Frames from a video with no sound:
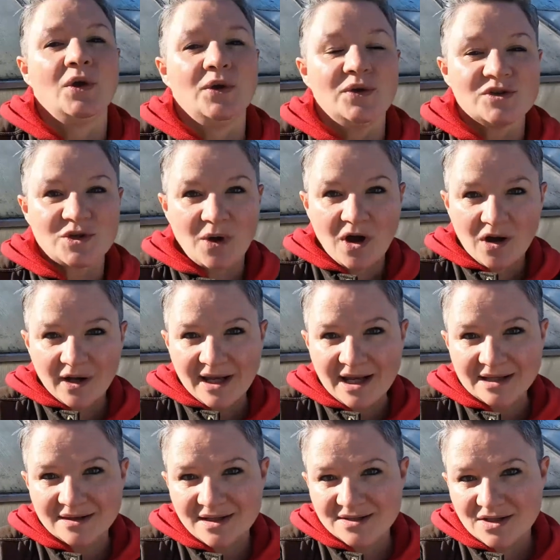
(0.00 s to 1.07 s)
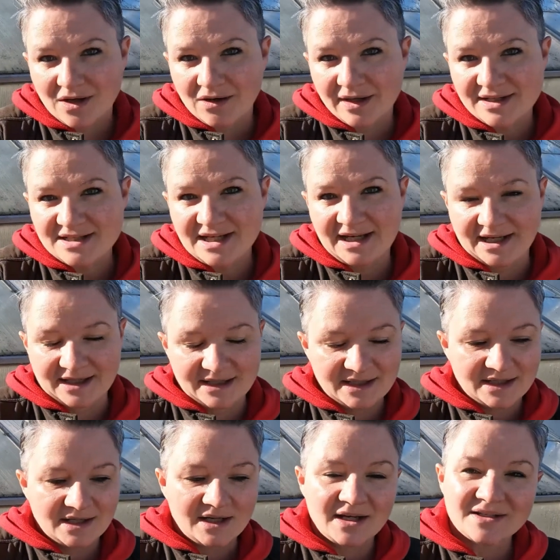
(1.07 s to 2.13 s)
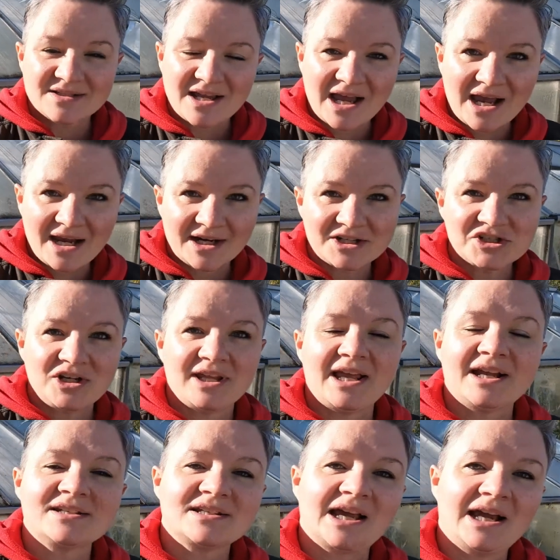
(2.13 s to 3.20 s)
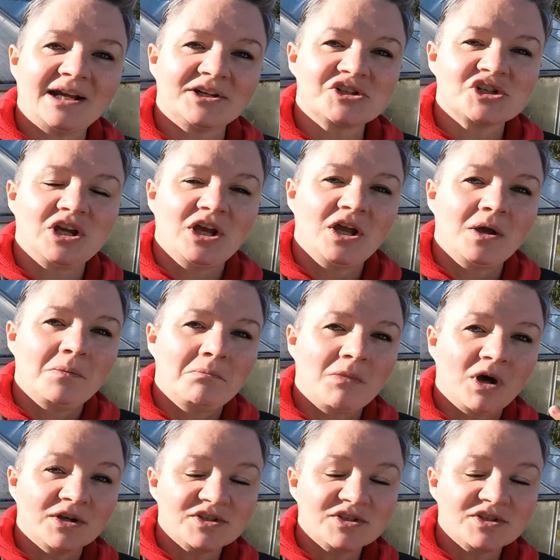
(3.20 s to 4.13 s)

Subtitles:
So I had this idea to actually attach my